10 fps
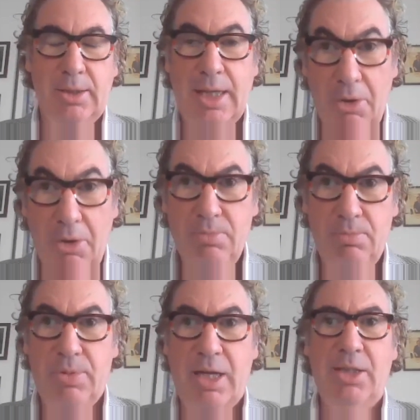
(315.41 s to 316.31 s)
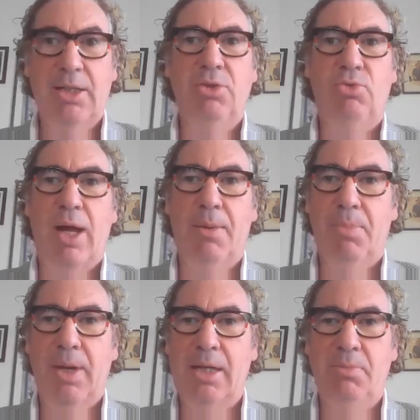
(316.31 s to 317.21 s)
now President
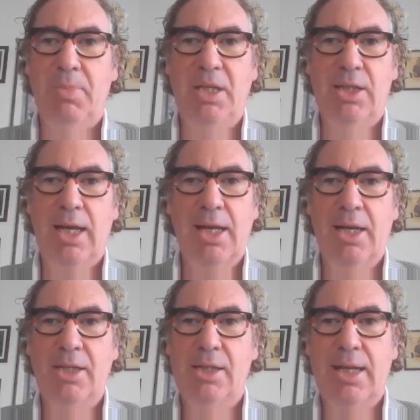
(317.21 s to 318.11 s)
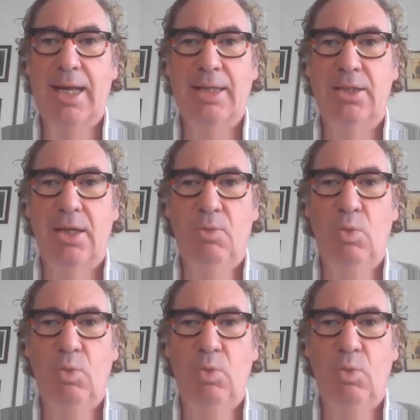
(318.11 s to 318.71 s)
Trump has been saying is that